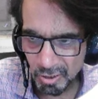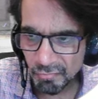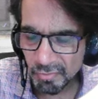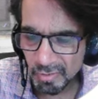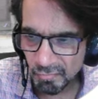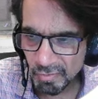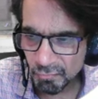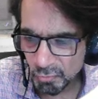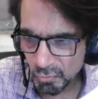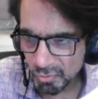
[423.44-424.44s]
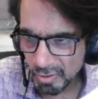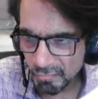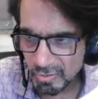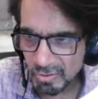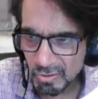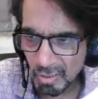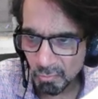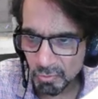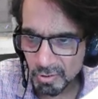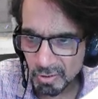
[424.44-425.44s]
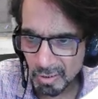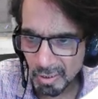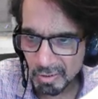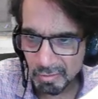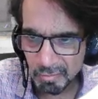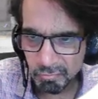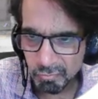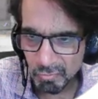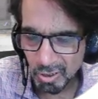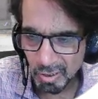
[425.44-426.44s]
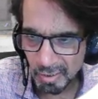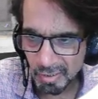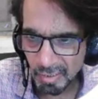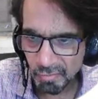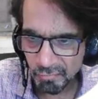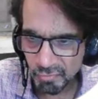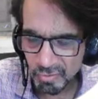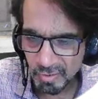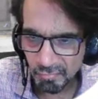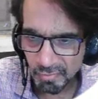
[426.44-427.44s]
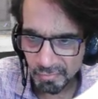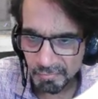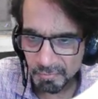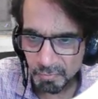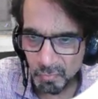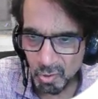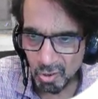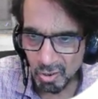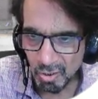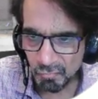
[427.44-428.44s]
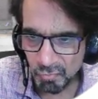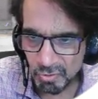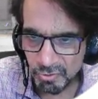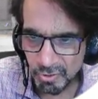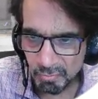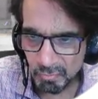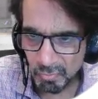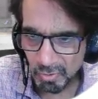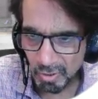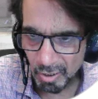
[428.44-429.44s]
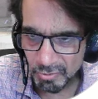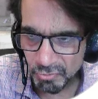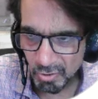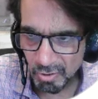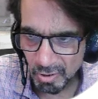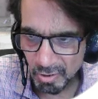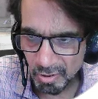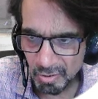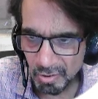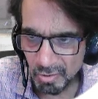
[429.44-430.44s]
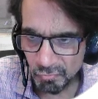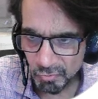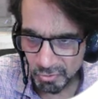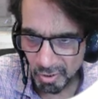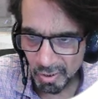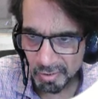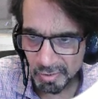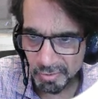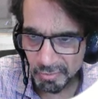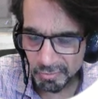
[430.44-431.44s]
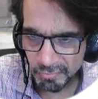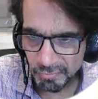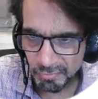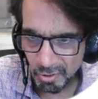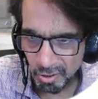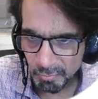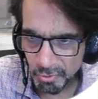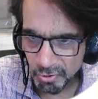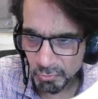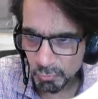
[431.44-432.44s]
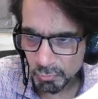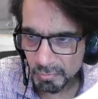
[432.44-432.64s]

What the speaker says: even if you don't know divergence in calculus, it's like a derivative, first derivative, with some extra care which I accompany you.